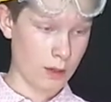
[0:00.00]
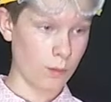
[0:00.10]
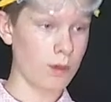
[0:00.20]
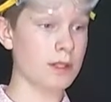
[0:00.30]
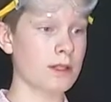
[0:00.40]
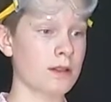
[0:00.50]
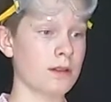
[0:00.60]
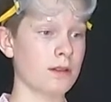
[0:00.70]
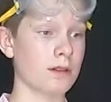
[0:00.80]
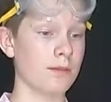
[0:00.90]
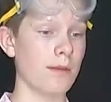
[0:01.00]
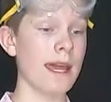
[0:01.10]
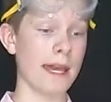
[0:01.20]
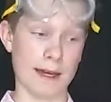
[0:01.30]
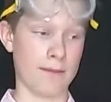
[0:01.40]
was
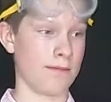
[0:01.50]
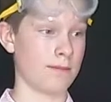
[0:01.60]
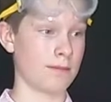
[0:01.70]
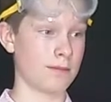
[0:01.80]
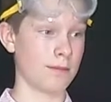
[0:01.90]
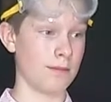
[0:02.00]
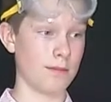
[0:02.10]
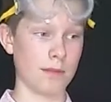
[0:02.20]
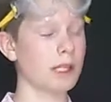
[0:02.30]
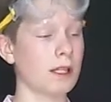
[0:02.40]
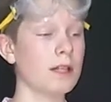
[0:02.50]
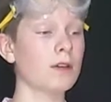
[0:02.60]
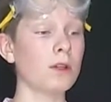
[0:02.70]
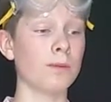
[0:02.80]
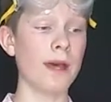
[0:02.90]
mayhem,
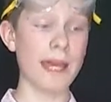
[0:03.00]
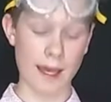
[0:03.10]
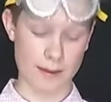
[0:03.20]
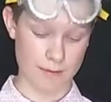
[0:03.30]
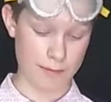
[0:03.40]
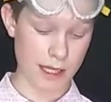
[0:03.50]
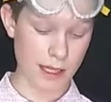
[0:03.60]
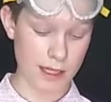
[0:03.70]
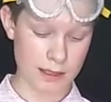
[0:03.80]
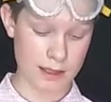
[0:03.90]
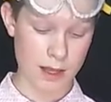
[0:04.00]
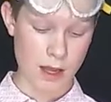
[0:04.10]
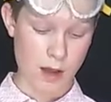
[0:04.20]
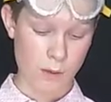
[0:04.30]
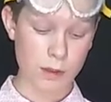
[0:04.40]
literal mayhem, because
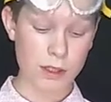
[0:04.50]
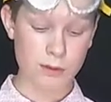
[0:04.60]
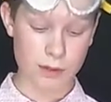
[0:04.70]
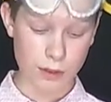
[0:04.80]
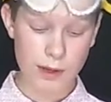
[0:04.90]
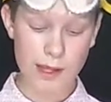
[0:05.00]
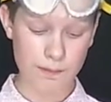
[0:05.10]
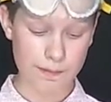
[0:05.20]
when you do it,